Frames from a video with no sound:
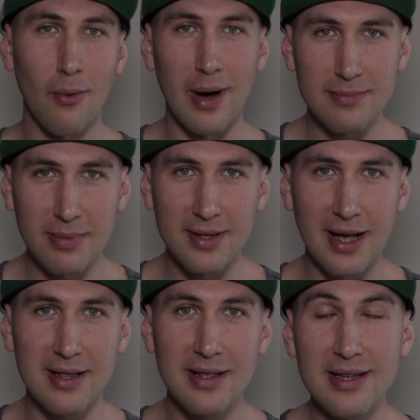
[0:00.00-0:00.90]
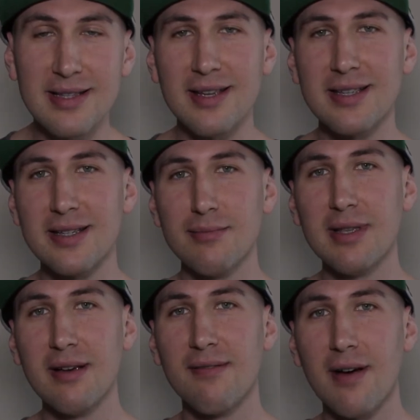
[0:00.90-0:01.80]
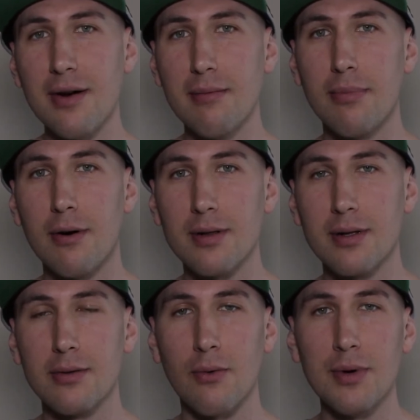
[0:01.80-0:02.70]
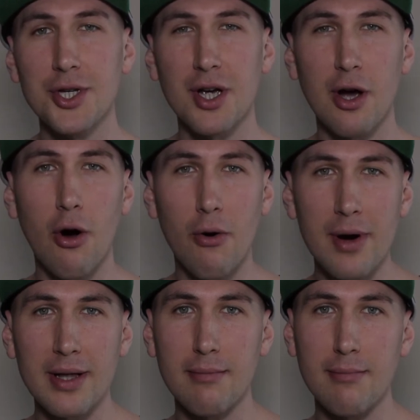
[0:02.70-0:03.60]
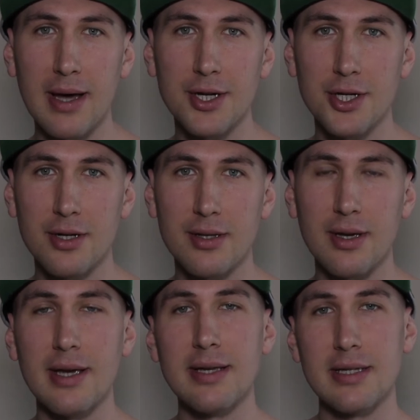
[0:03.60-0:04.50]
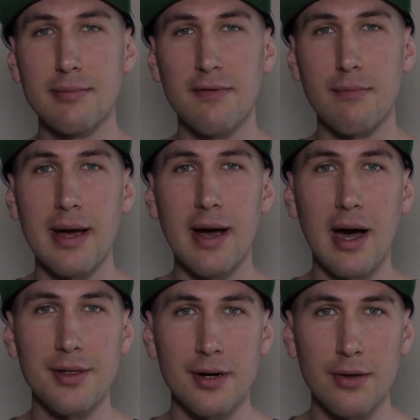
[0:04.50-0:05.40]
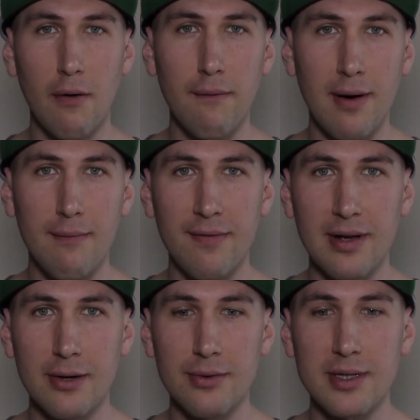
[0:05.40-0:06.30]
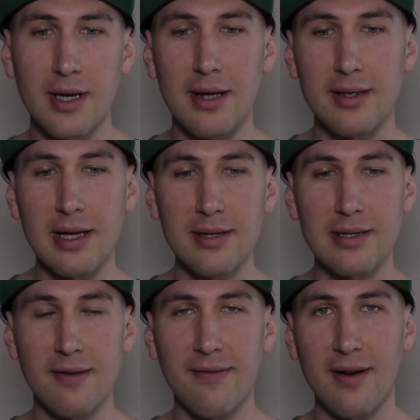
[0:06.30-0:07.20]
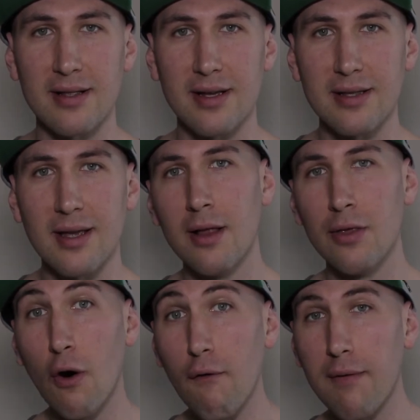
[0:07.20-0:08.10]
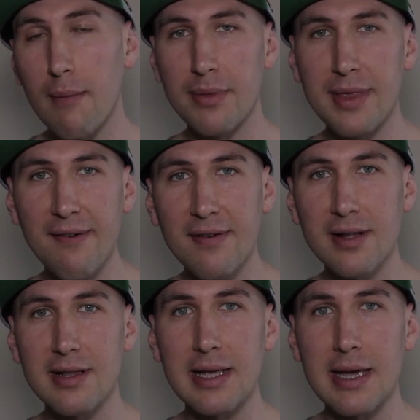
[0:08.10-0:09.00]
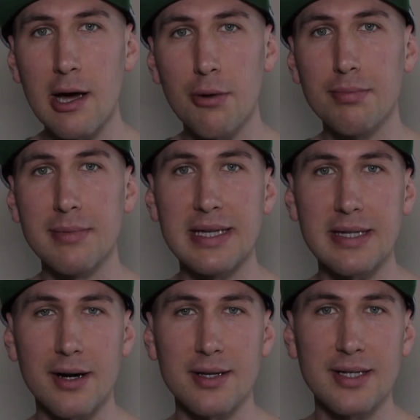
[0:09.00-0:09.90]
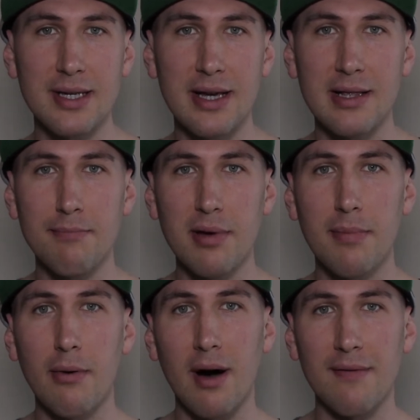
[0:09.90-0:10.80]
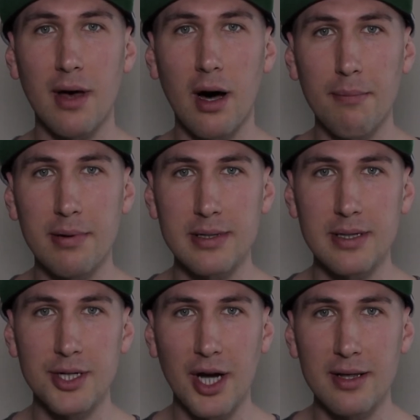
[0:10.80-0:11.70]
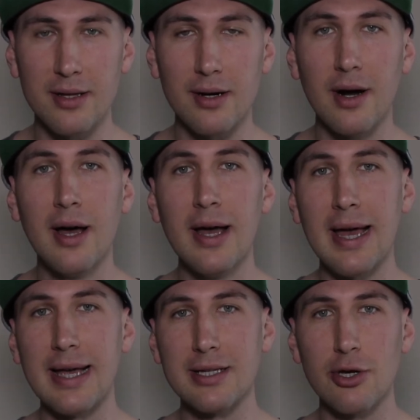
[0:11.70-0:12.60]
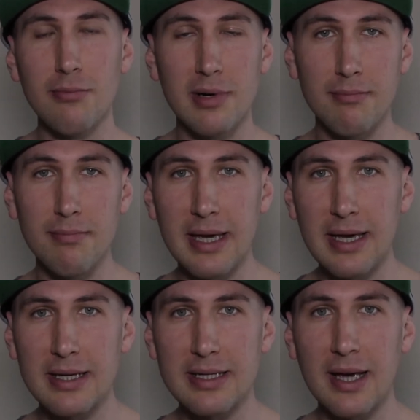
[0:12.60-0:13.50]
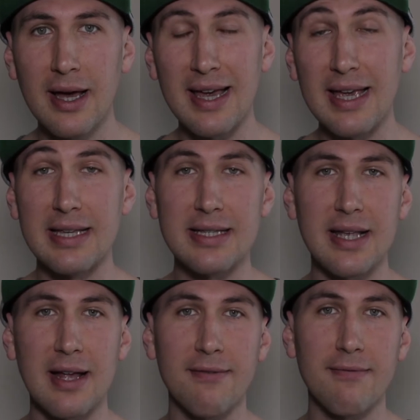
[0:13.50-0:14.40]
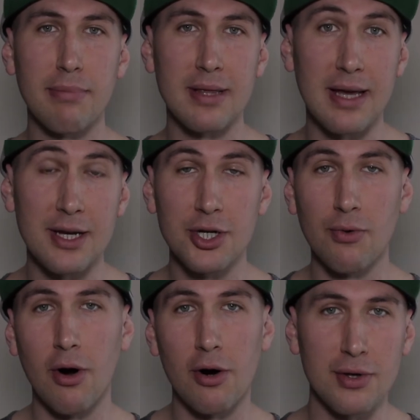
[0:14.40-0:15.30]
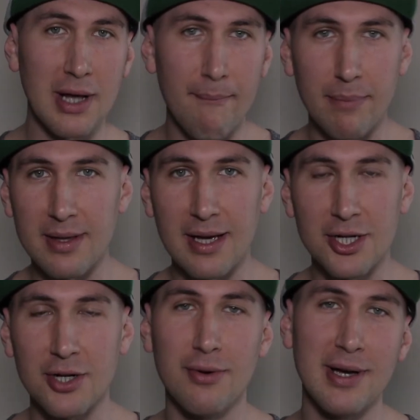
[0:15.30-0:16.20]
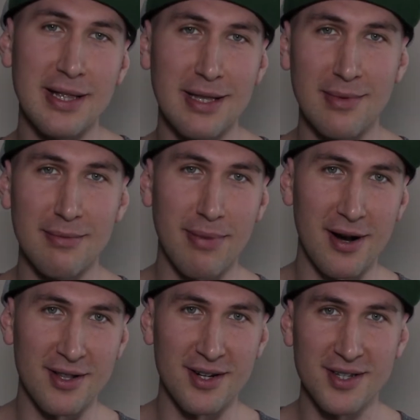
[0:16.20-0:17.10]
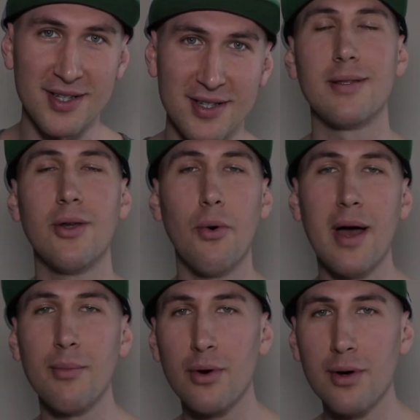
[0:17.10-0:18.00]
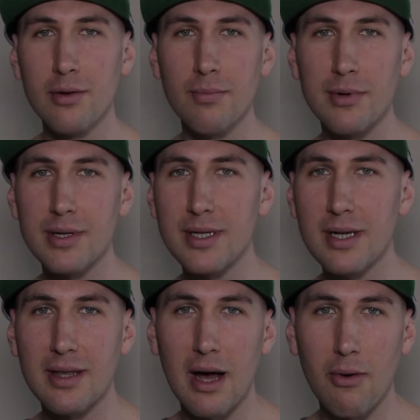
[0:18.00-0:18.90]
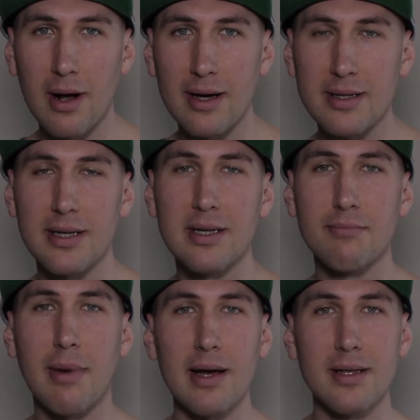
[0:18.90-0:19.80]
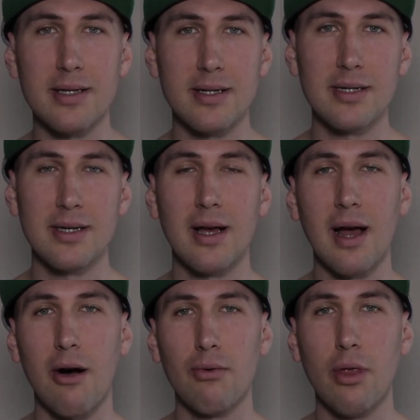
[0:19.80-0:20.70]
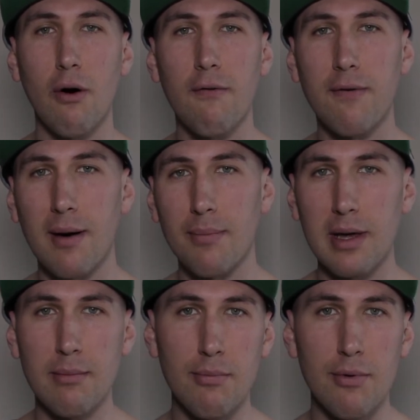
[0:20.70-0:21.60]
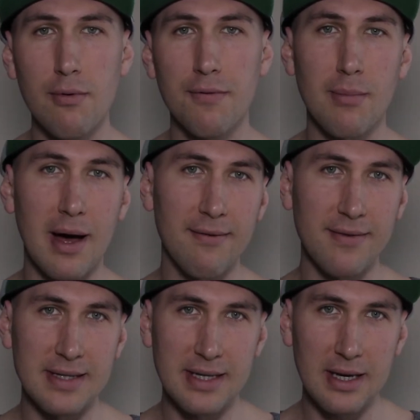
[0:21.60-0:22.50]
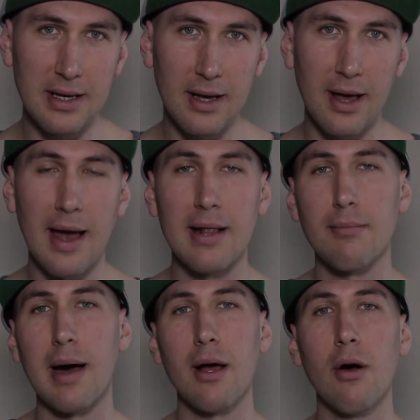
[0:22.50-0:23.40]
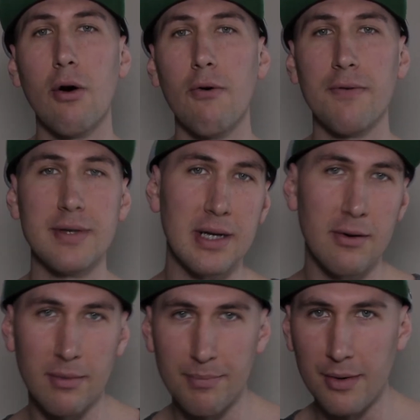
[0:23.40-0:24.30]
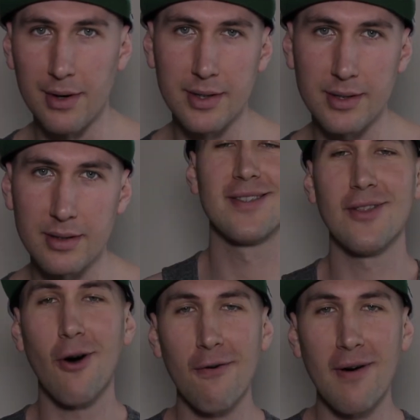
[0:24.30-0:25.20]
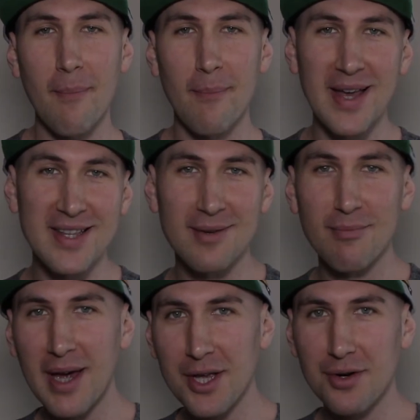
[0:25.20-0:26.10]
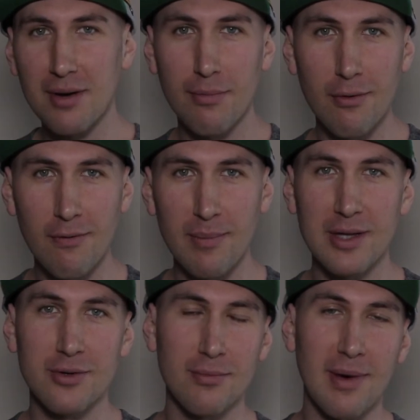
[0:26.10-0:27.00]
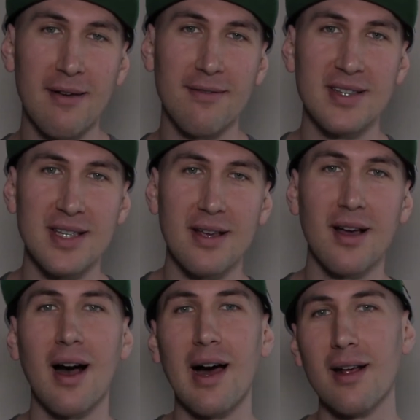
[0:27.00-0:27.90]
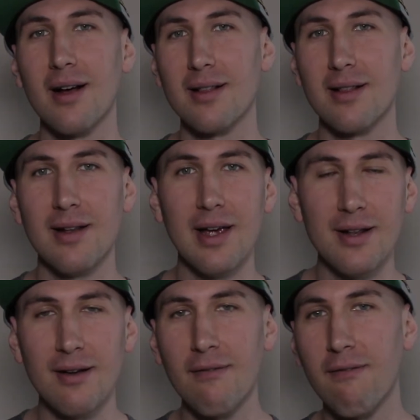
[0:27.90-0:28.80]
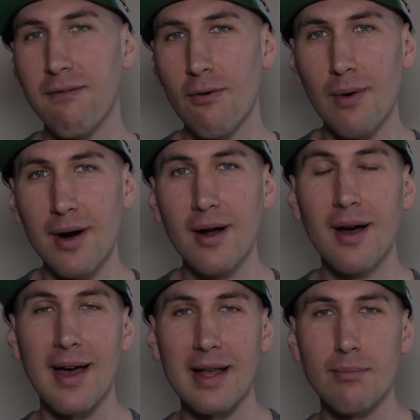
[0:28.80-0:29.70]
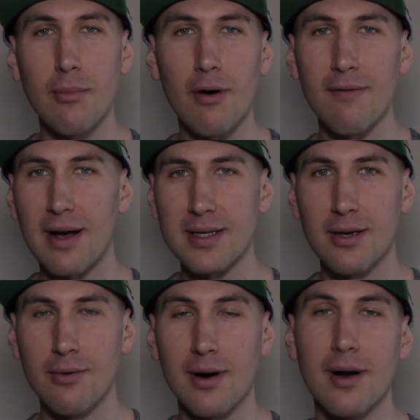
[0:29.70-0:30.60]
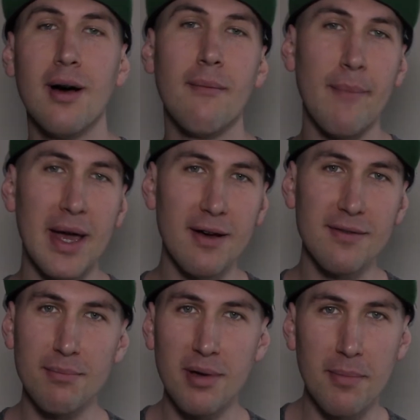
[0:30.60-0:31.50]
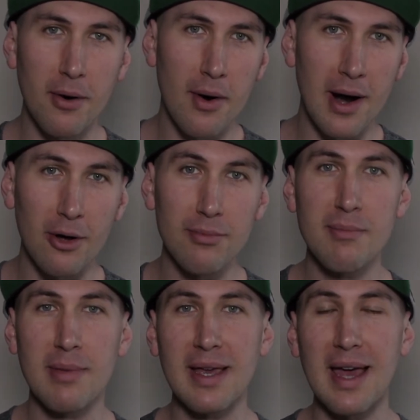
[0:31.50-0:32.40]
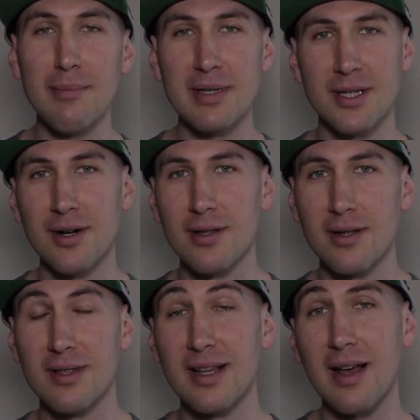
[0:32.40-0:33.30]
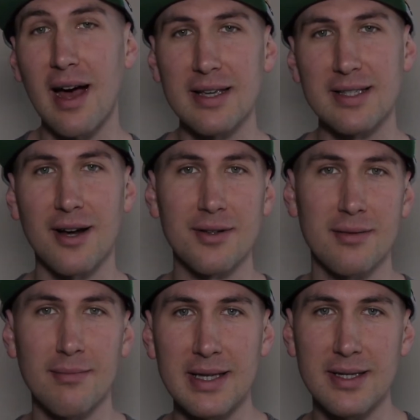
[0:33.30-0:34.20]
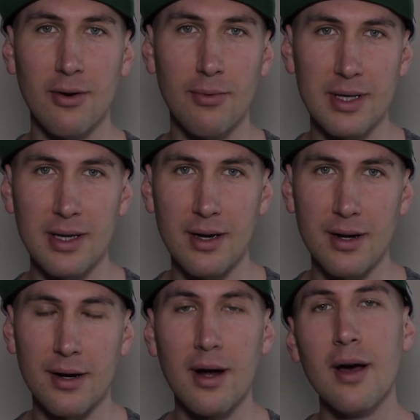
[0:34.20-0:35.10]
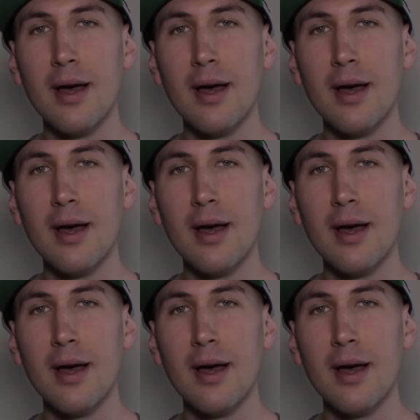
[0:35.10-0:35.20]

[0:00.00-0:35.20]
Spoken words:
last but not least is something very important which I already mentioned in some of my other NoFap videos, and that is the fact that NoFap definitely helped me start seeing the people of the opposite gender as human beings instead of potential or non-potential intimate partners. The way I'm going to proceed now guys is by discussing how NoFap improved my physique and my whole physical appearance. NoFap made some major improvements on my physique. I got leaner, fuller and more vascular. Many of the people around me became certain that I started messing with gear.